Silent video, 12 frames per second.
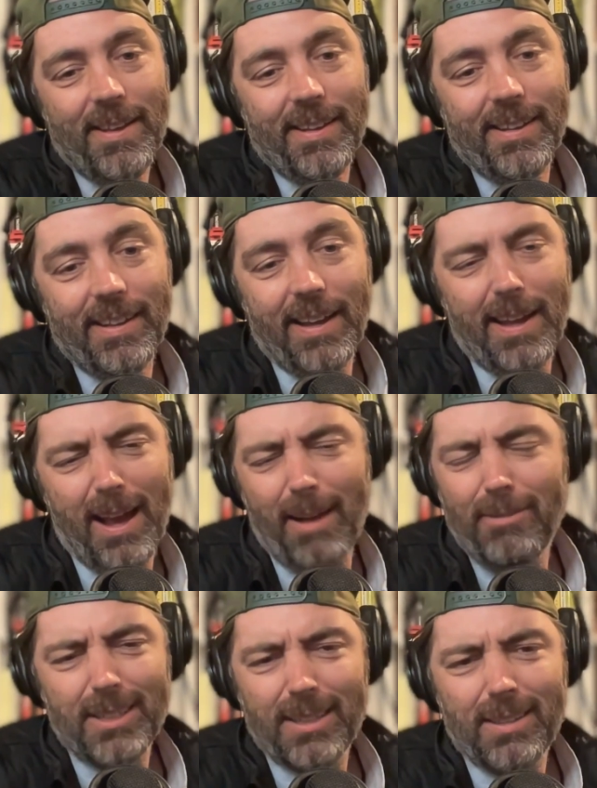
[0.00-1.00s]
Yeah. I
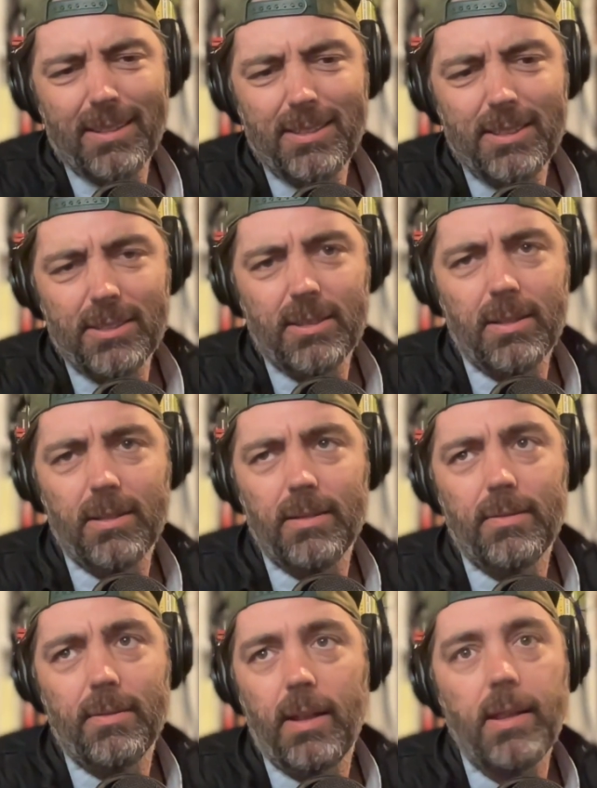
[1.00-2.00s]
was like, this is,
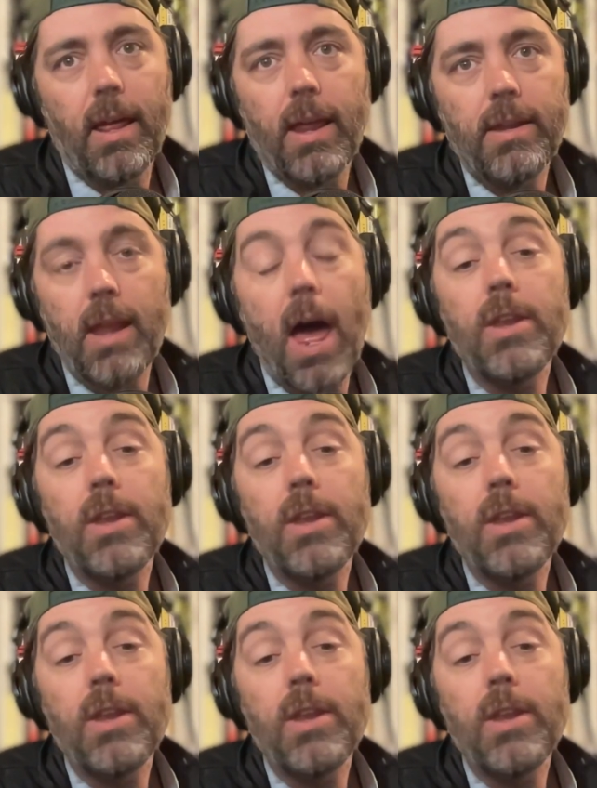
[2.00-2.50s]
and